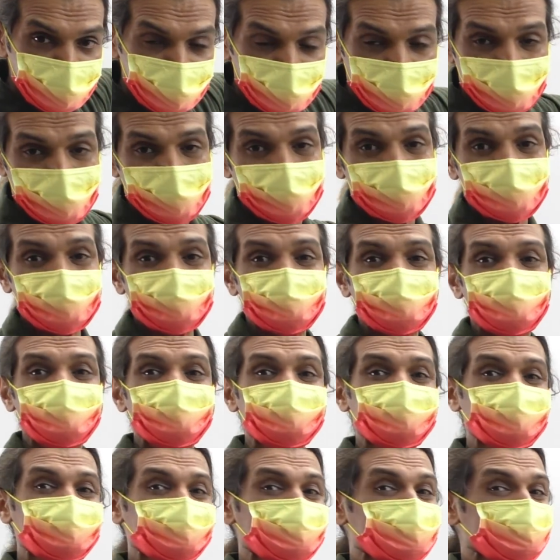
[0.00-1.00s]
as we
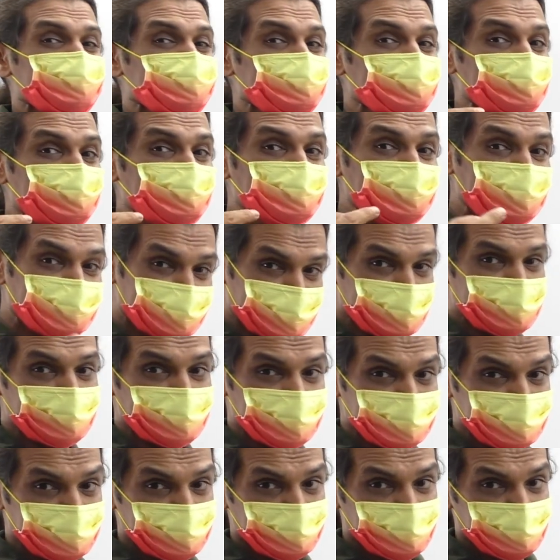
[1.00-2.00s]
discussed in the basic,
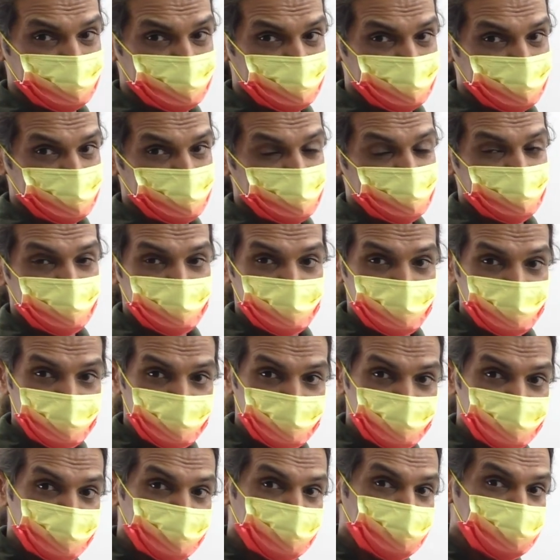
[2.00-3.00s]

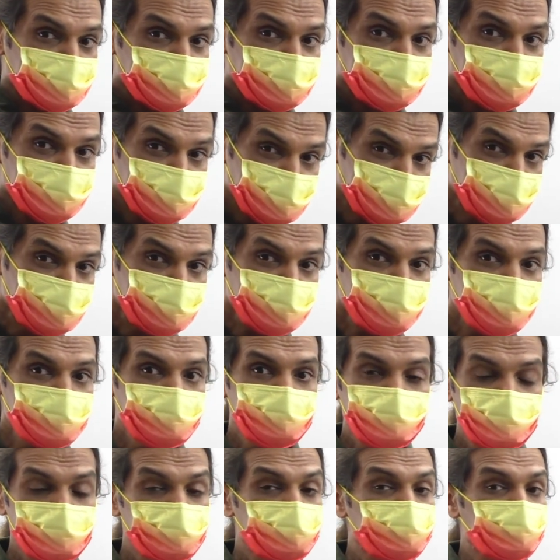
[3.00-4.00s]
u,
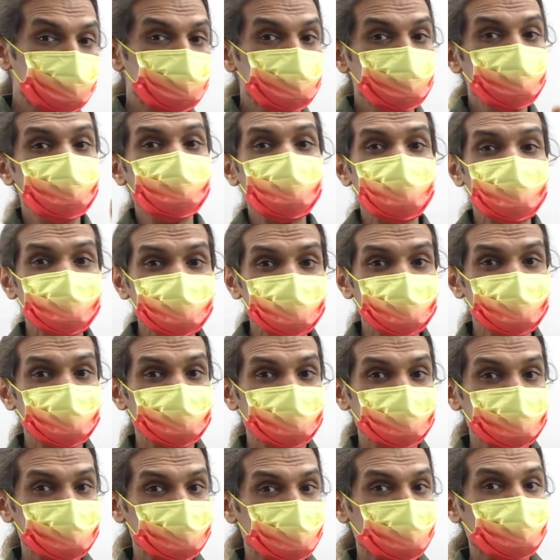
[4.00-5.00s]

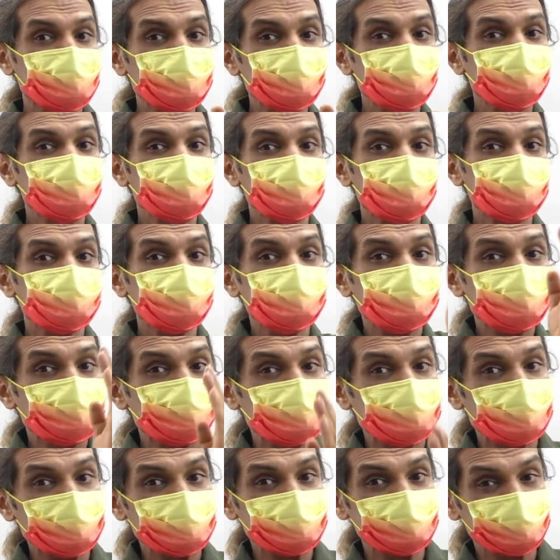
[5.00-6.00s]
ux, higher order u
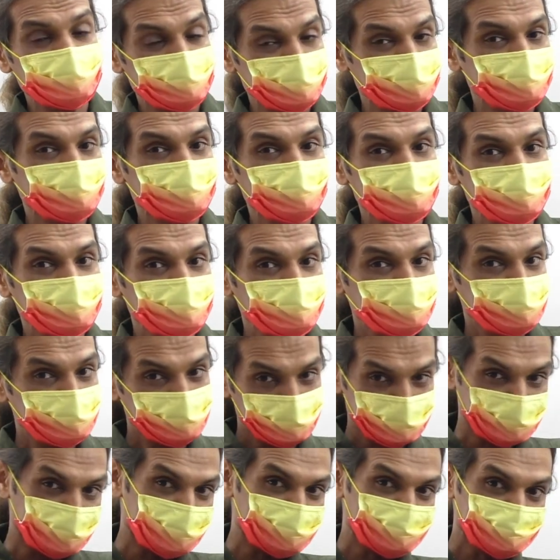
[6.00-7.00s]
double x,
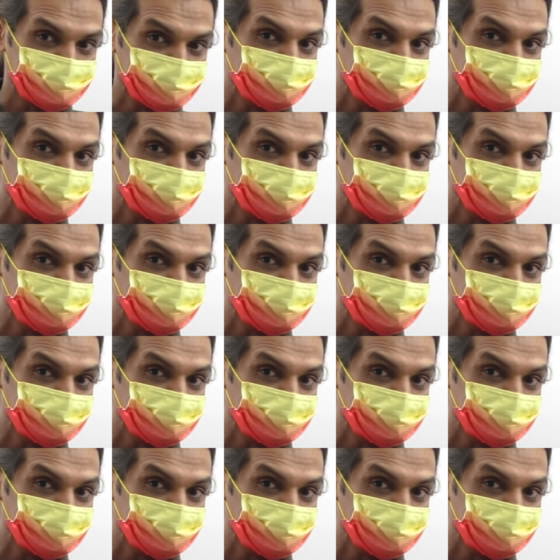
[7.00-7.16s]
so on.